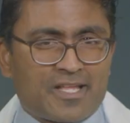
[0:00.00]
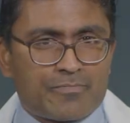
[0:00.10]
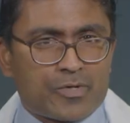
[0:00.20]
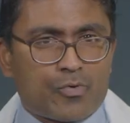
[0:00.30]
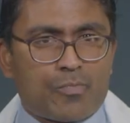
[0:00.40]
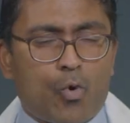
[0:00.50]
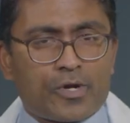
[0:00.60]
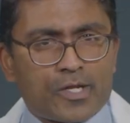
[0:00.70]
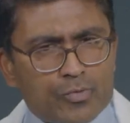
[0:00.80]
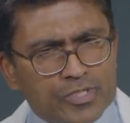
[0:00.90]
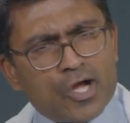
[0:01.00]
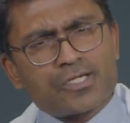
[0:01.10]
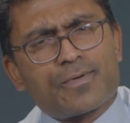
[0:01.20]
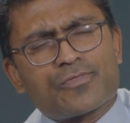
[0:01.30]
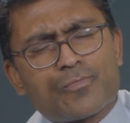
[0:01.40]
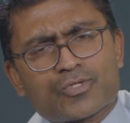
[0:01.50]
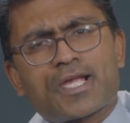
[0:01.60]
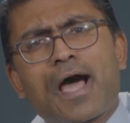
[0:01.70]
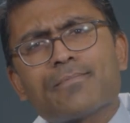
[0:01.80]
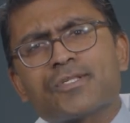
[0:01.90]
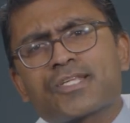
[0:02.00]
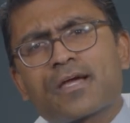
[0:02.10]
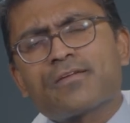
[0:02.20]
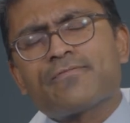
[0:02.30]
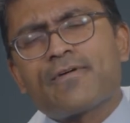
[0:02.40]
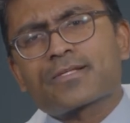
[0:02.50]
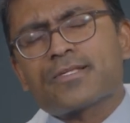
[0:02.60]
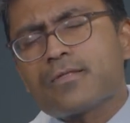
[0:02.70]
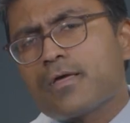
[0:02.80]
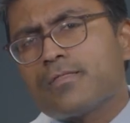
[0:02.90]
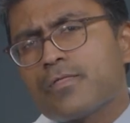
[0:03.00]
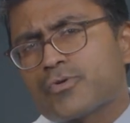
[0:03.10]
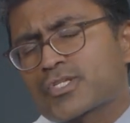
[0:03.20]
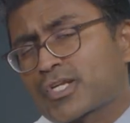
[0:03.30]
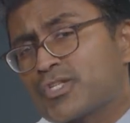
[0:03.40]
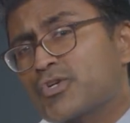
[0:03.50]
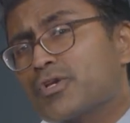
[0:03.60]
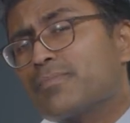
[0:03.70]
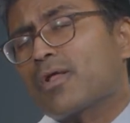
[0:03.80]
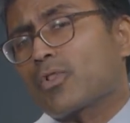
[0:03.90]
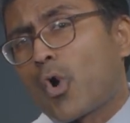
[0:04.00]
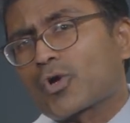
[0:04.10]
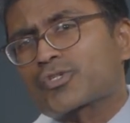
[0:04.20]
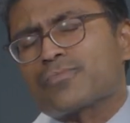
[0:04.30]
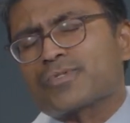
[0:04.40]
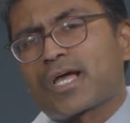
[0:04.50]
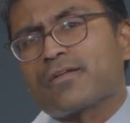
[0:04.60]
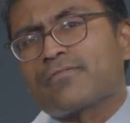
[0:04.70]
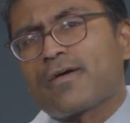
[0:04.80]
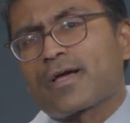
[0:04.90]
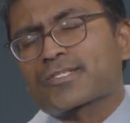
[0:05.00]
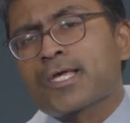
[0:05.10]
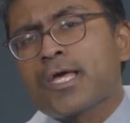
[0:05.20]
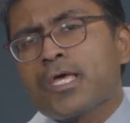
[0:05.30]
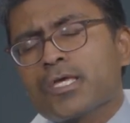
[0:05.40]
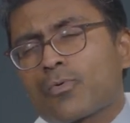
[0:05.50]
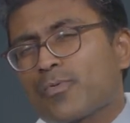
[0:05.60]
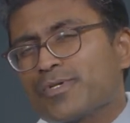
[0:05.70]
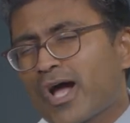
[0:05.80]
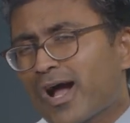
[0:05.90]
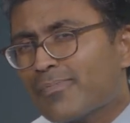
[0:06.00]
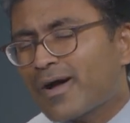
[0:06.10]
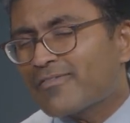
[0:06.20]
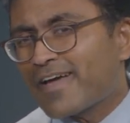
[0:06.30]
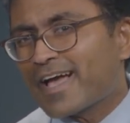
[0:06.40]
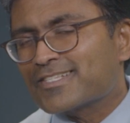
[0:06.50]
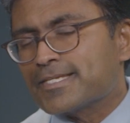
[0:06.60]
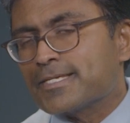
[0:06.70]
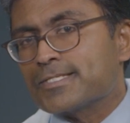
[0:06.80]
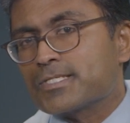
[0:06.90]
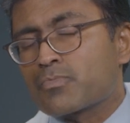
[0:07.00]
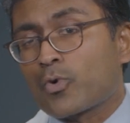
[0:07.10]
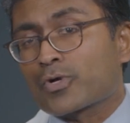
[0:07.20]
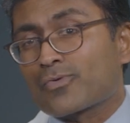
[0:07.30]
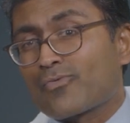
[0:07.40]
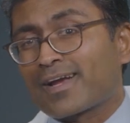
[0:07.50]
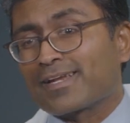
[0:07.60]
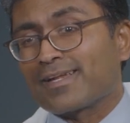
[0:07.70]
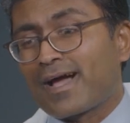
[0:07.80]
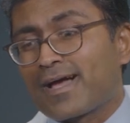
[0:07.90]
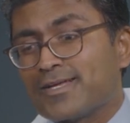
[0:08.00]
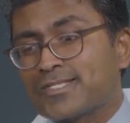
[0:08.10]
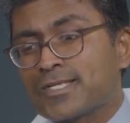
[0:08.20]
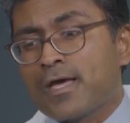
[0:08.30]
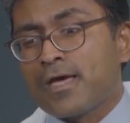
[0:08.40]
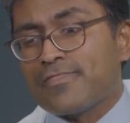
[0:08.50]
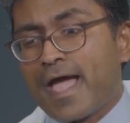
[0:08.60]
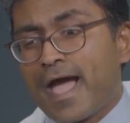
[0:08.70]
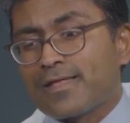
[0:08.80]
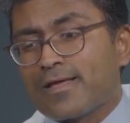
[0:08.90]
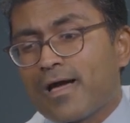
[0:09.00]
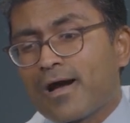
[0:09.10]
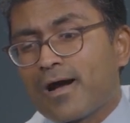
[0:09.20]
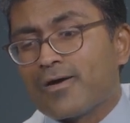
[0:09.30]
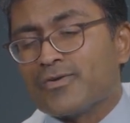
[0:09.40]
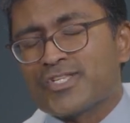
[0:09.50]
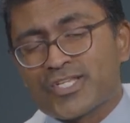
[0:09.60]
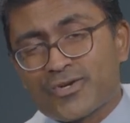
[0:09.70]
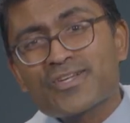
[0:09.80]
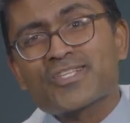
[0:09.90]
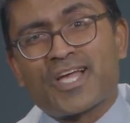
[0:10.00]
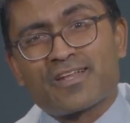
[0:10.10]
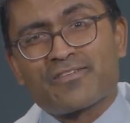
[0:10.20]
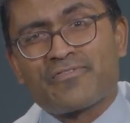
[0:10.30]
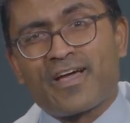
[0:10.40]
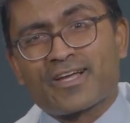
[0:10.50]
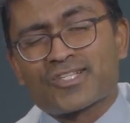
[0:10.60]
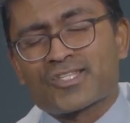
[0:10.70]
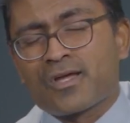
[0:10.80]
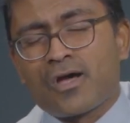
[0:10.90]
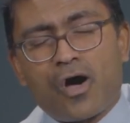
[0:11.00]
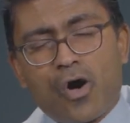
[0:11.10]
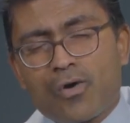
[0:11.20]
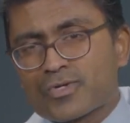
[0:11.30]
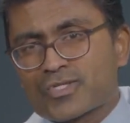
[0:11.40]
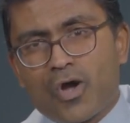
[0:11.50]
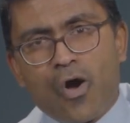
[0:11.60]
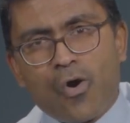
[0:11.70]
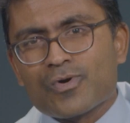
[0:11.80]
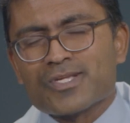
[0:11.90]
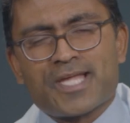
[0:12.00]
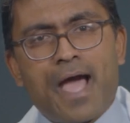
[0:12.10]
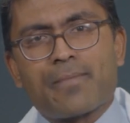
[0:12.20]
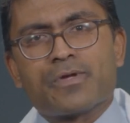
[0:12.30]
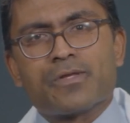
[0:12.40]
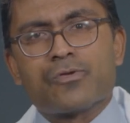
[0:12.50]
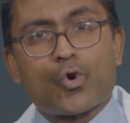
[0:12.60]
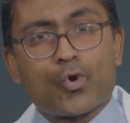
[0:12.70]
that have been reported. We talked about the most common side effects, and, th and then there's concern about long term side effects. You know, when we talk about vaccines, it's important to recognize that serious side effects almost always happen